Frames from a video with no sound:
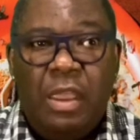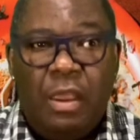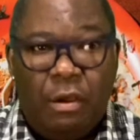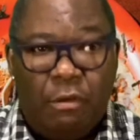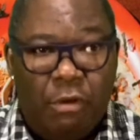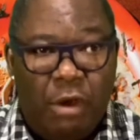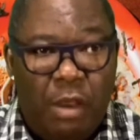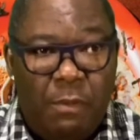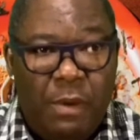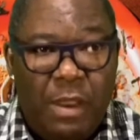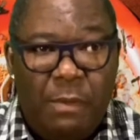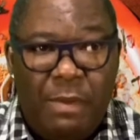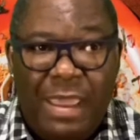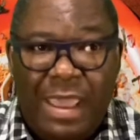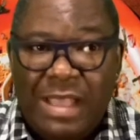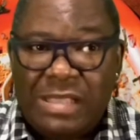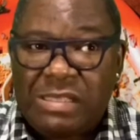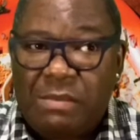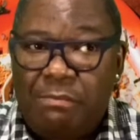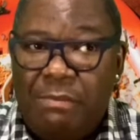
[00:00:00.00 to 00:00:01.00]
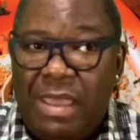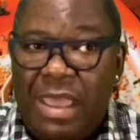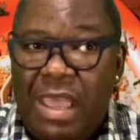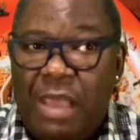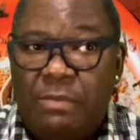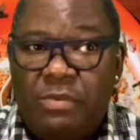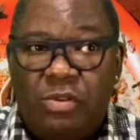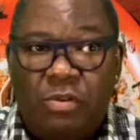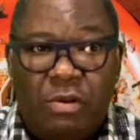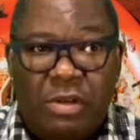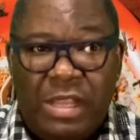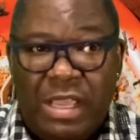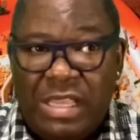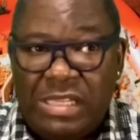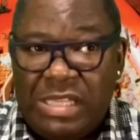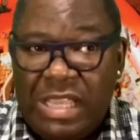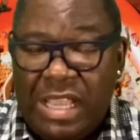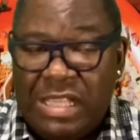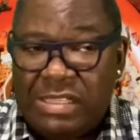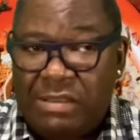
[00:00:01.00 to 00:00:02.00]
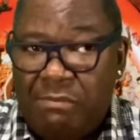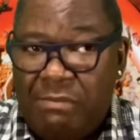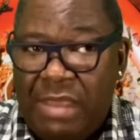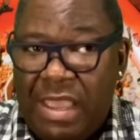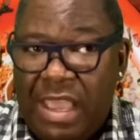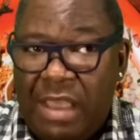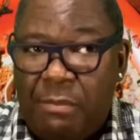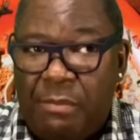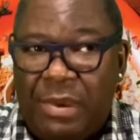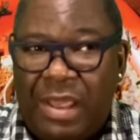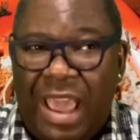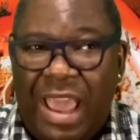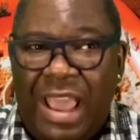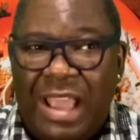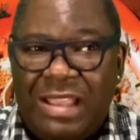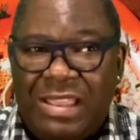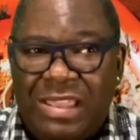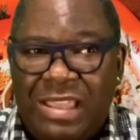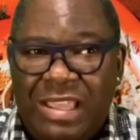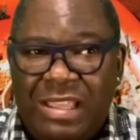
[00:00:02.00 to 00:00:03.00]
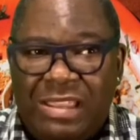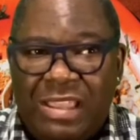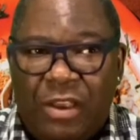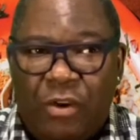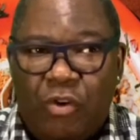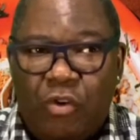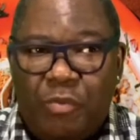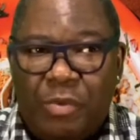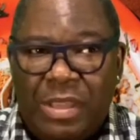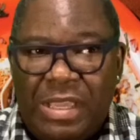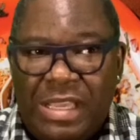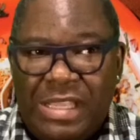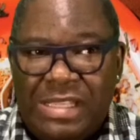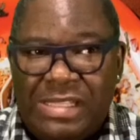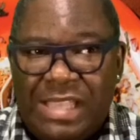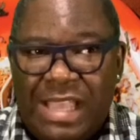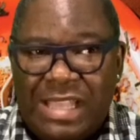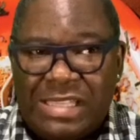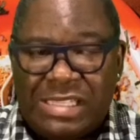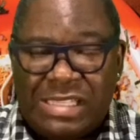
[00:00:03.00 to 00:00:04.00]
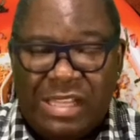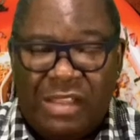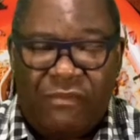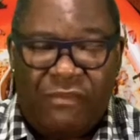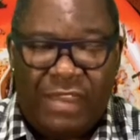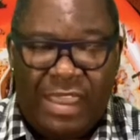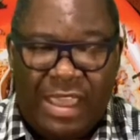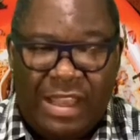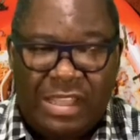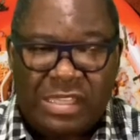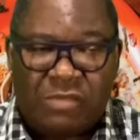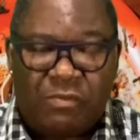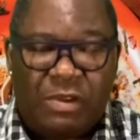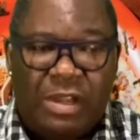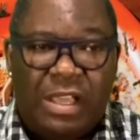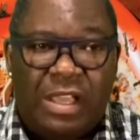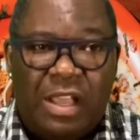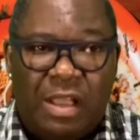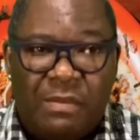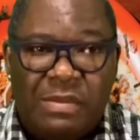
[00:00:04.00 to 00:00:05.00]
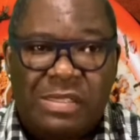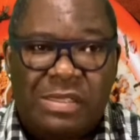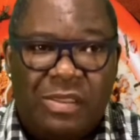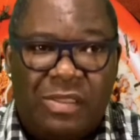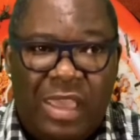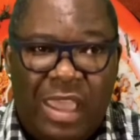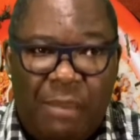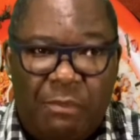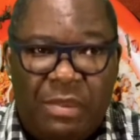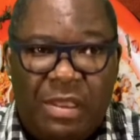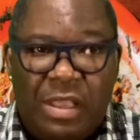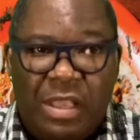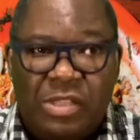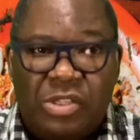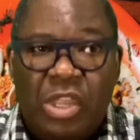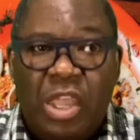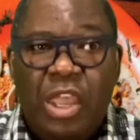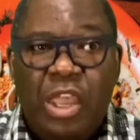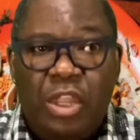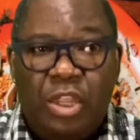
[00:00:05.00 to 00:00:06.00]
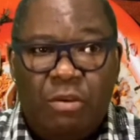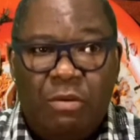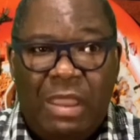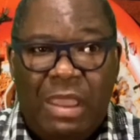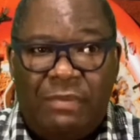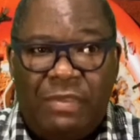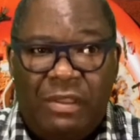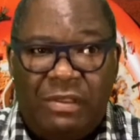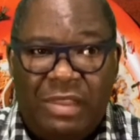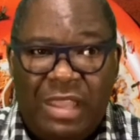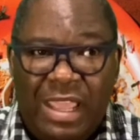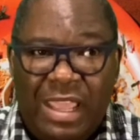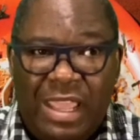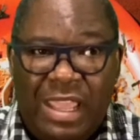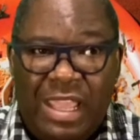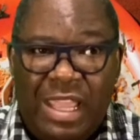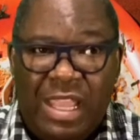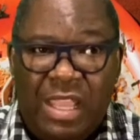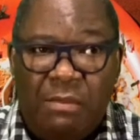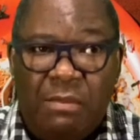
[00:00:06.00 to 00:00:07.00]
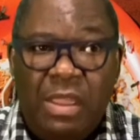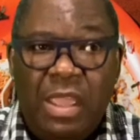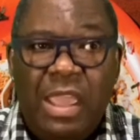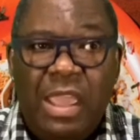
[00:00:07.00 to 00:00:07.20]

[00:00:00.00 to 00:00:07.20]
Grubhub has a map, DoorDash has a map, but I think that Uber Eats has an advantage when it comes to that because you have the name